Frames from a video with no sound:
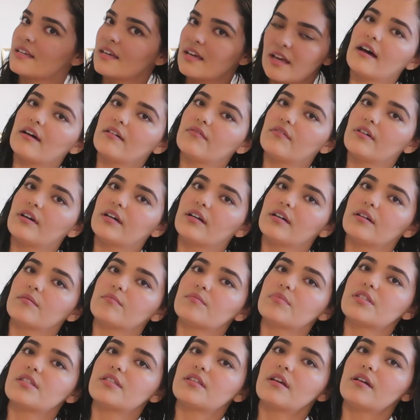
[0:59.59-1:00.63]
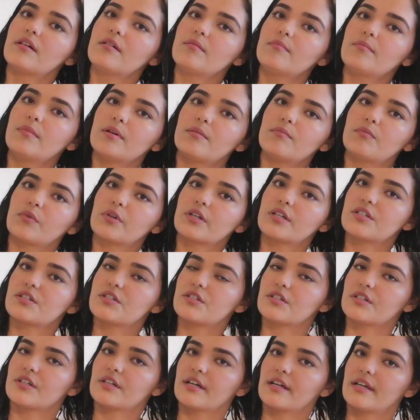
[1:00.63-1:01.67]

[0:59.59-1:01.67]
I have some moisture